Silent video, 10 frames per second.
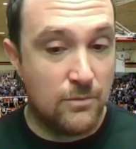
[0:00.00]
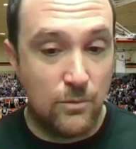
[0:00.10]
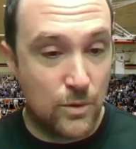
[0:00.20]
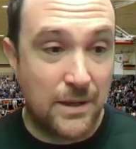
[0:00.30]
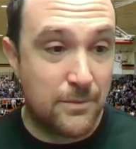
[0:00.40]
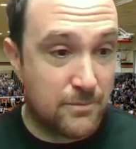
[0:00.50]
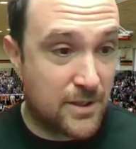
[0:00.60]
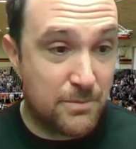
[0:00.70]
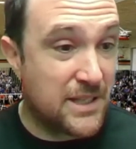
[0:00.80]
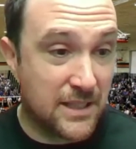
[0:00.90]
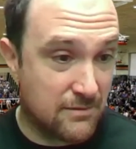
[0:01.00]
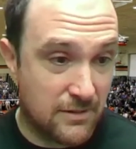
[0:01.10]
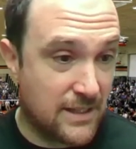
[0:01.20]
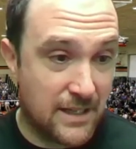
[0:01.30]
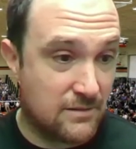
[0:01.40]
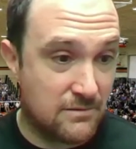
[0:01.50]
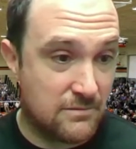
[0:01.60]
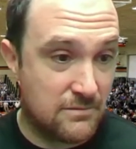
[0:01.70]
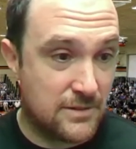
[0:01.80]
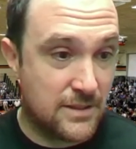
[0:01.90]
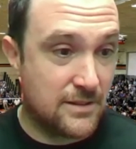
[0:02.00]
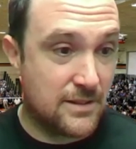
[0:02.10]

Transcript: we're not competing right now. The,